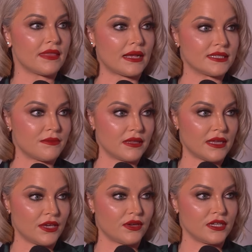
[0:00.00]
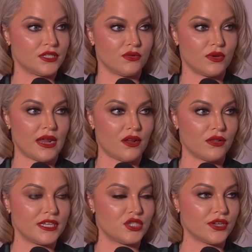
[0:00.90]
that's something that you could do. Not yeah.
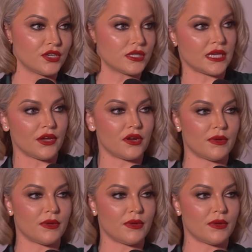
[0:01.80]
only do it yourself, you know what